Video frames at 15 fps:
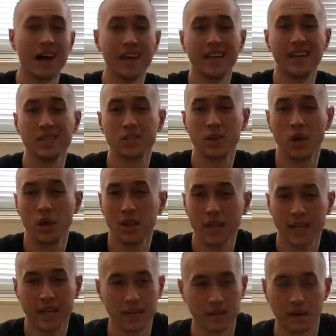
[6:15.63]
It is called
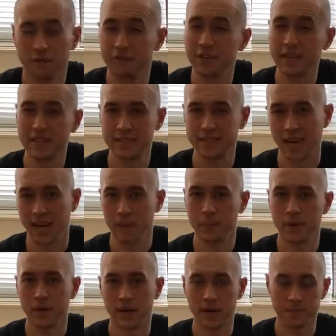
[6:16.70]
like a V-tap,
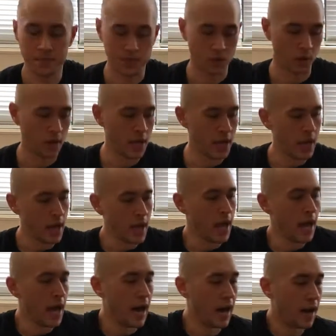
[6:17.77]
right? So
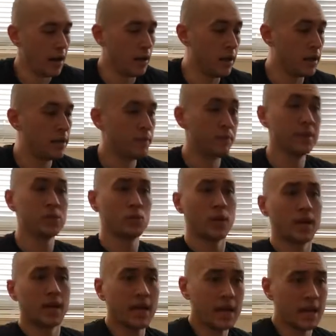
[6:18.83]
this
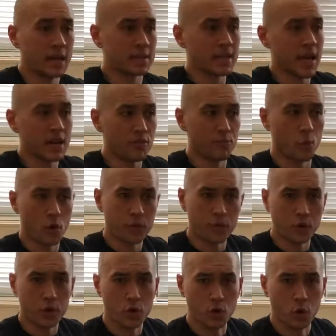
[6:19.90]
one again is kind of more
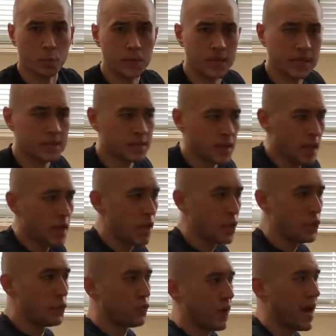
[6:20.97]
for your obliques.
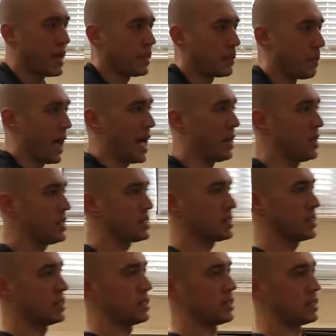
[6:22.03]
You find a
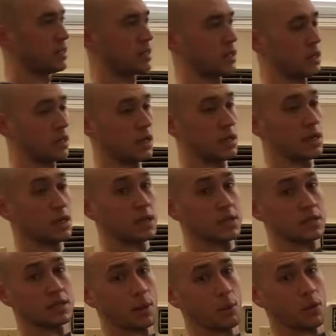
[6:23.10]
balance
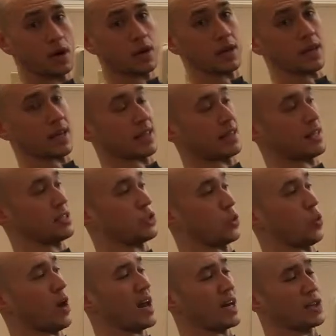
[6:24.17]
somewhere like this. You
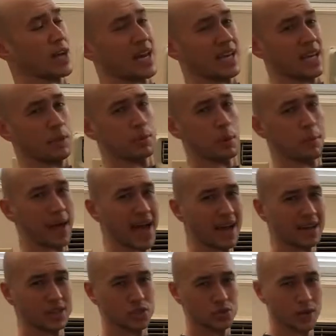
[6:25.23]
want to try to keep your
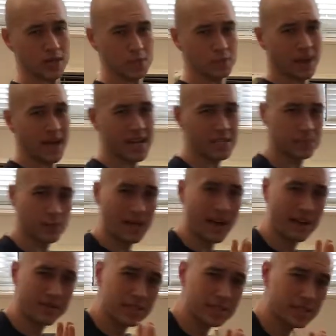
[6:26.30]
back as straight as possible.
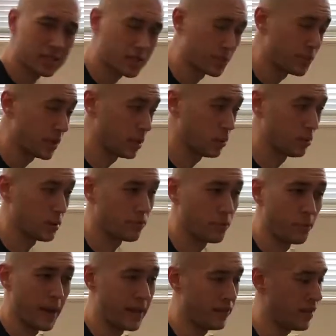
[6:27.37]
Obviously there's going to be a little bit of a
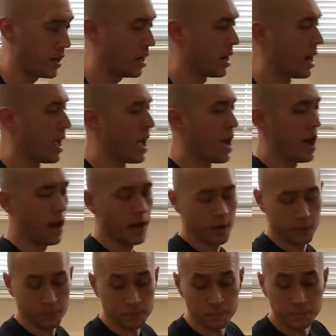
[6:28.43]
bend there.
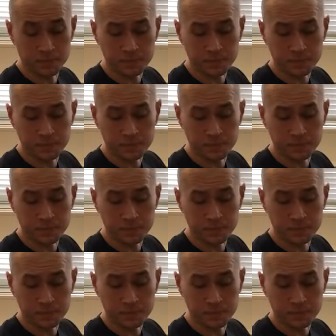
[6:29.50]
But